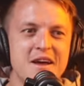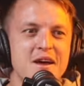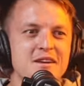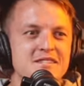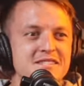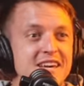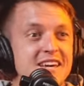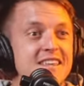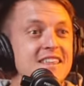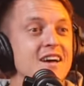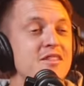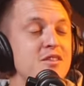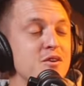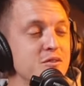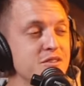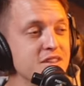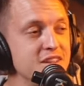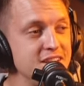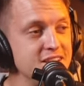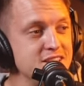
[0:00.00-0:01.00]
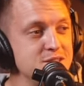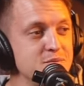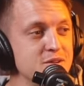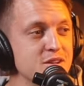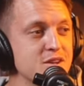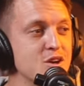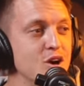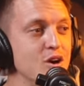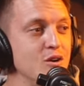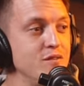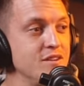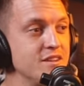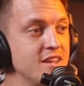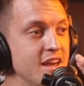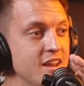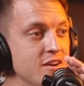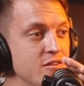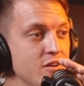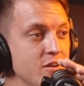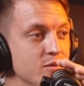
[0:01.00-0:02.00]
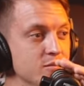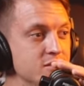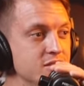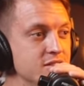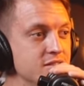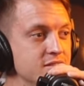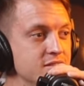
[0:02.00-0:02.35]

Saying that though, there is a bit of COVID getting around.